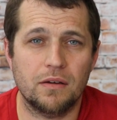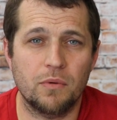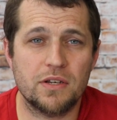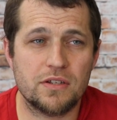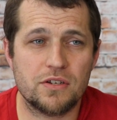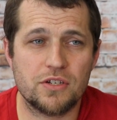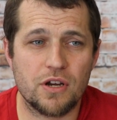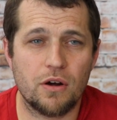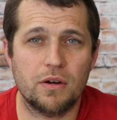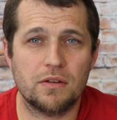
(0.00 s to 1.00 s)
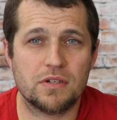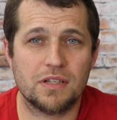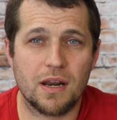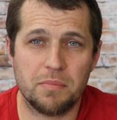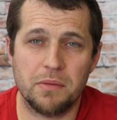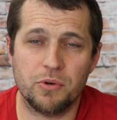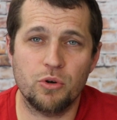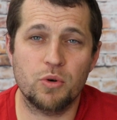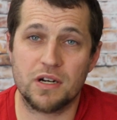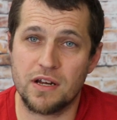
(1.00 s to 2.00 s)
went to the show and there's a lot of people
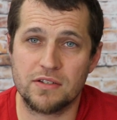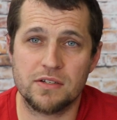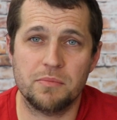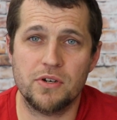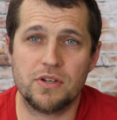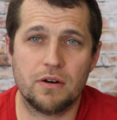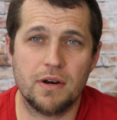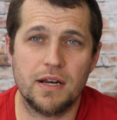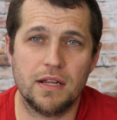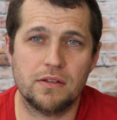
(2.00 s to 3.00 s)
who were customers already.